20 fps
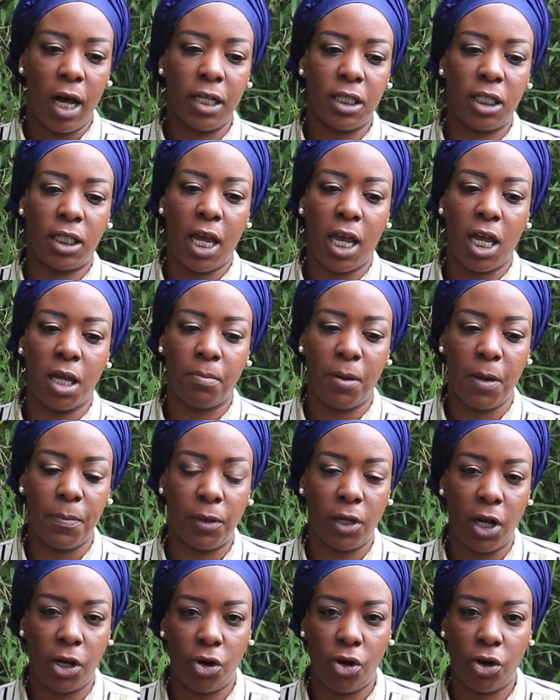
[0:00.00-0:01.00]
saying
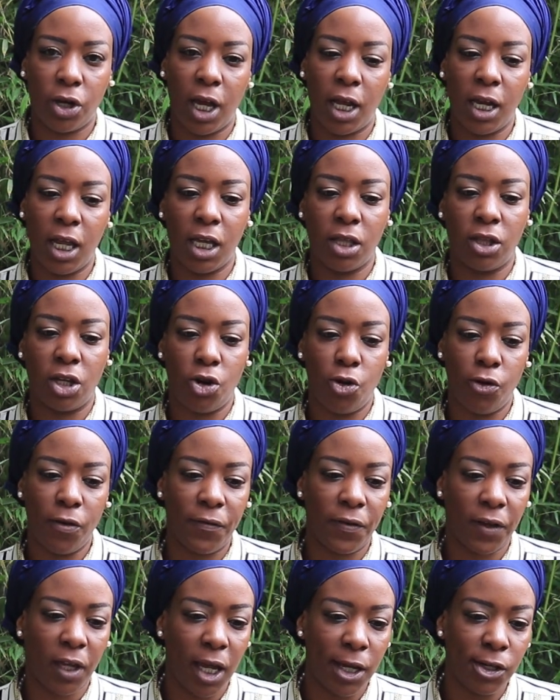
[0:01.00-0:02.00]
people are not getting the
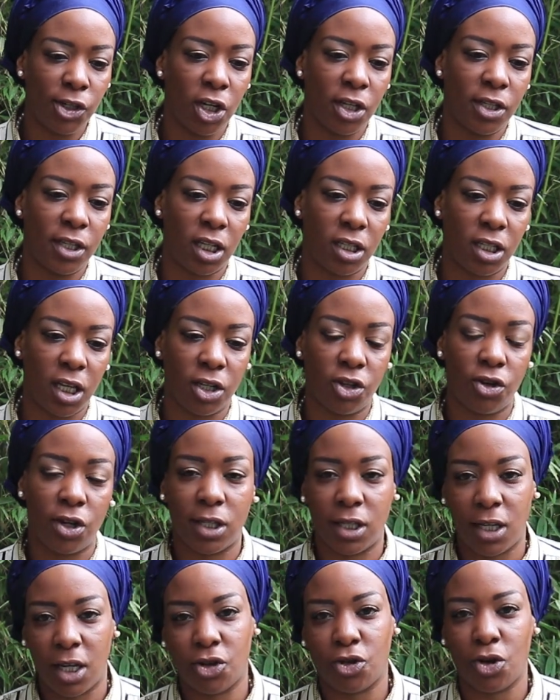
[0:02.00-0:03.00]
notifications, etc.,
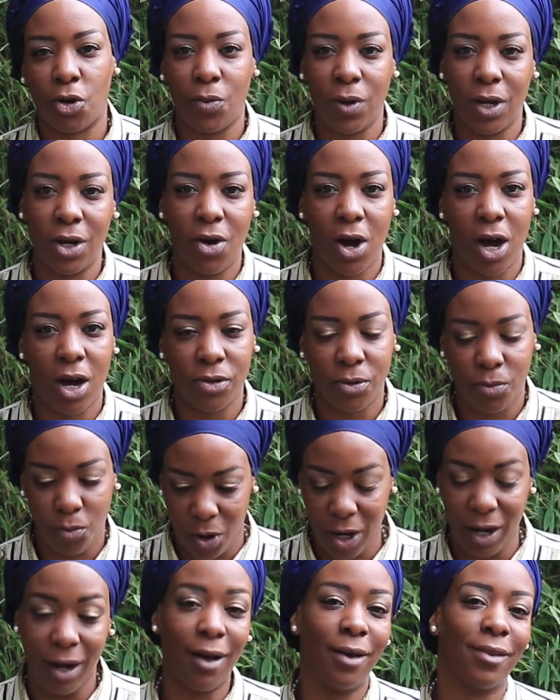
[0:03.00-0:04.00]
etc. We know
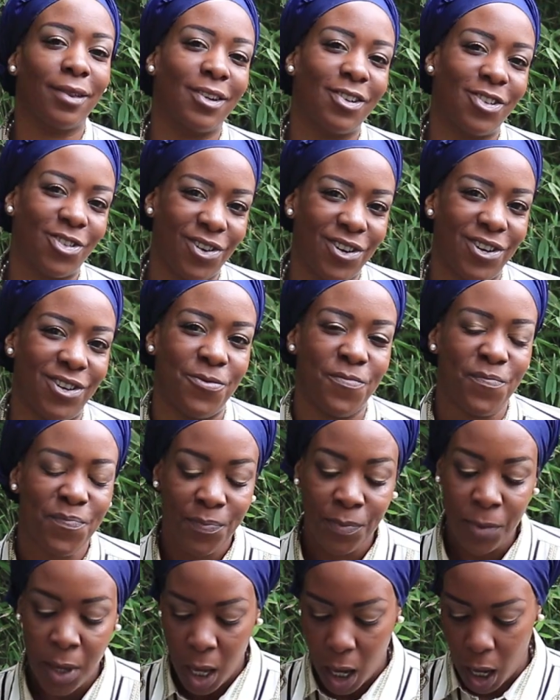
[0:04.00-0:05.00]
the drill.
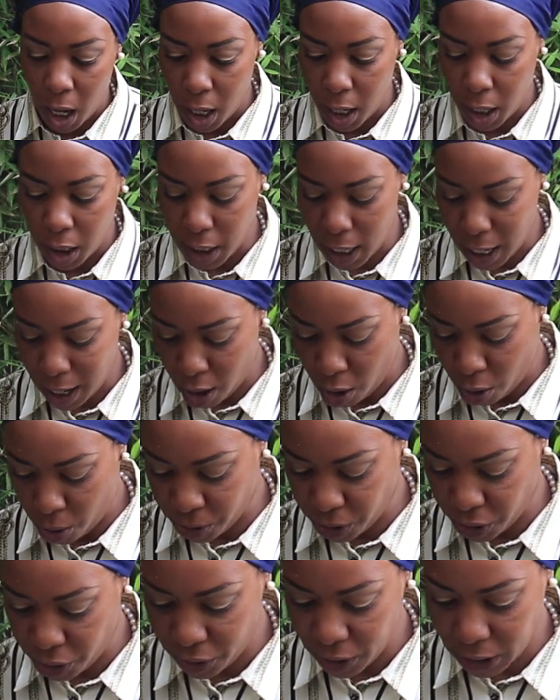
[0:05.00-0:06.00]

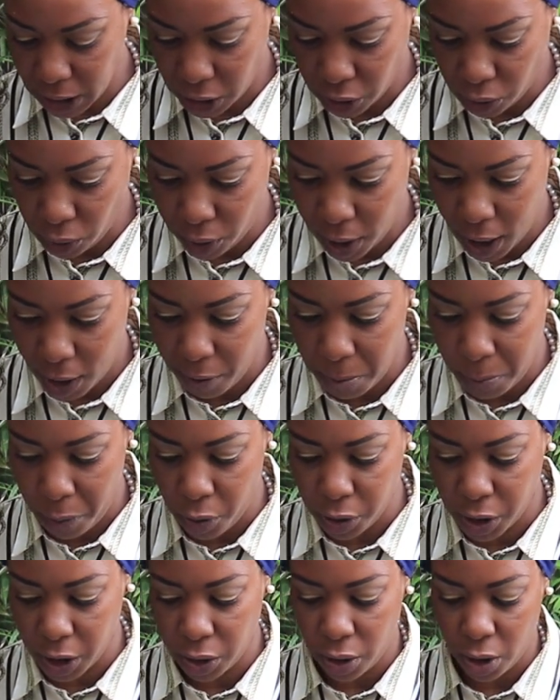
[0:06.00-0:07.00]
Now, there's a story I
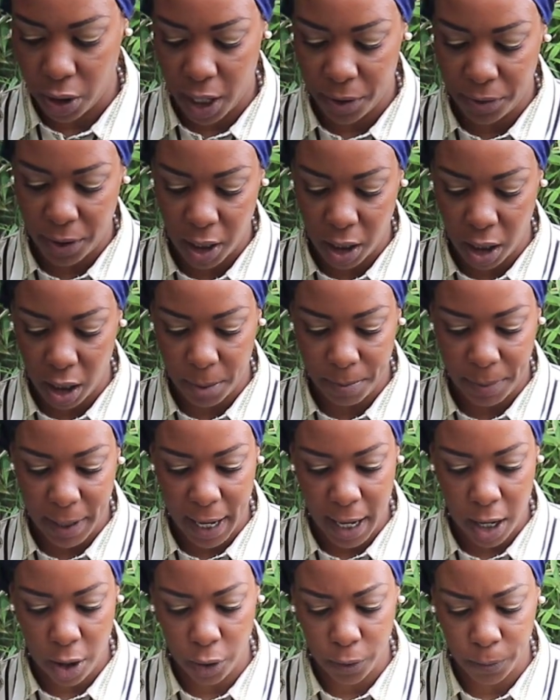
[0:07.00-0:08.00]
reported on, I think
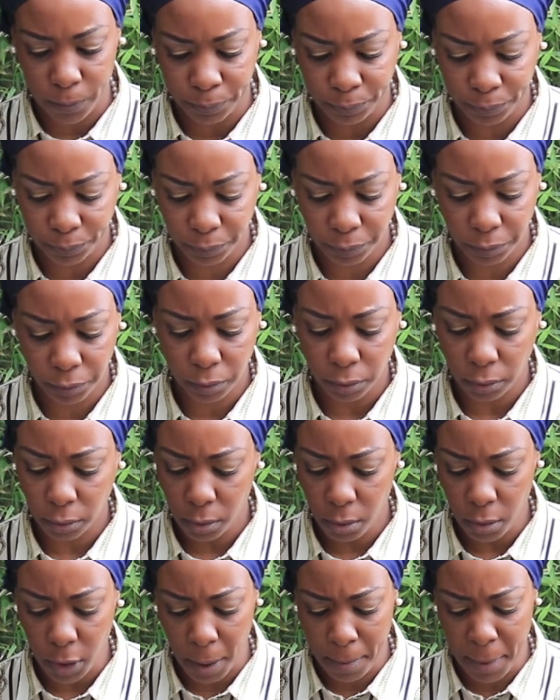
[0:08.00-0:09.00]
about
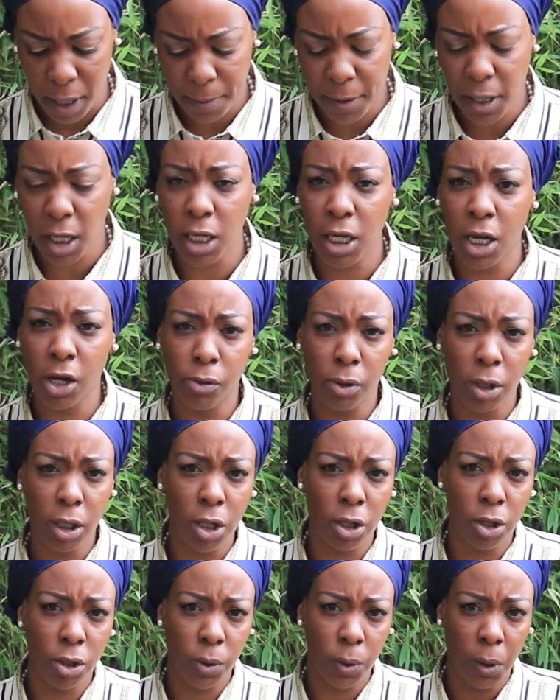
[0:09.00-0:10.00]
maybe a year
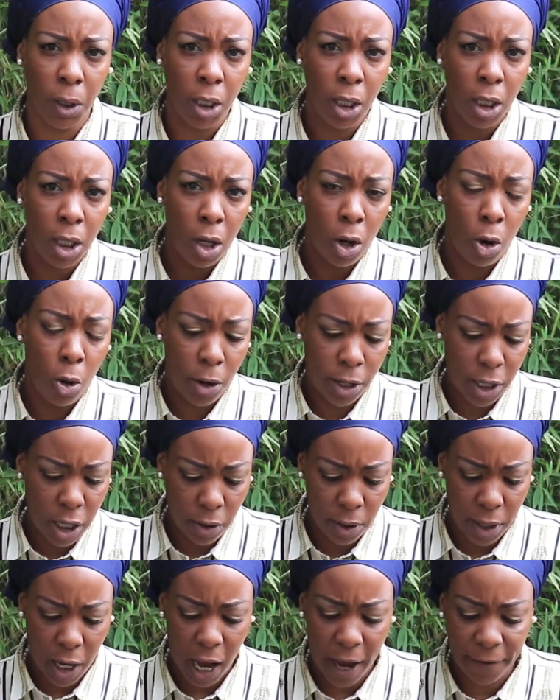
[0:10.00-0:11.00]
ago or a
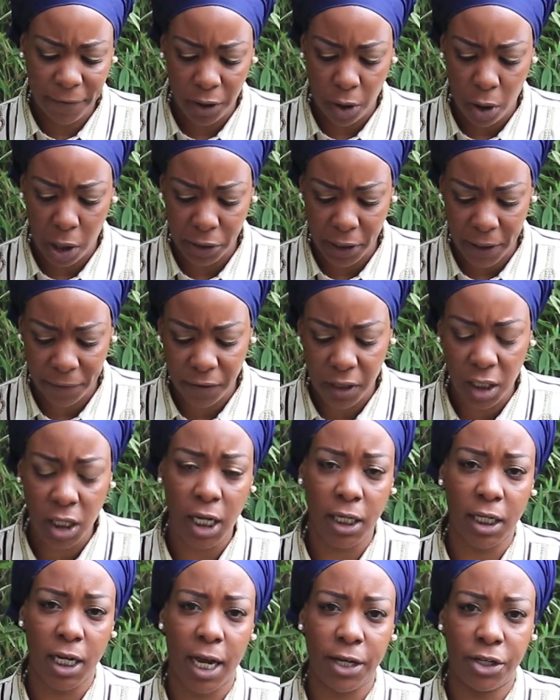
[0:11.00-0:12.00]
year and a half ago. I'll
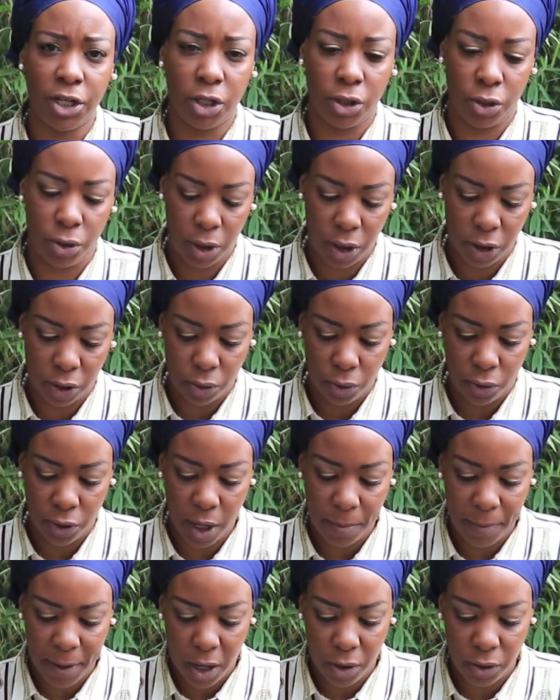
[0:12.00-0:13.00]
definitely attach it to this story
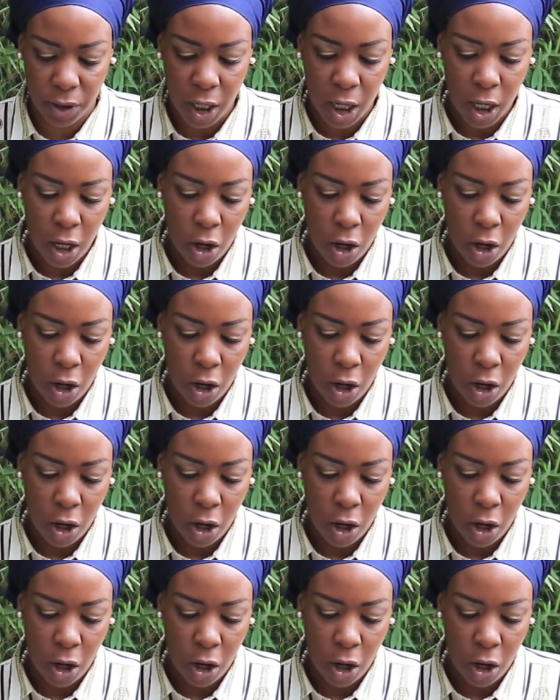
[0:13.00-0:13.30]
about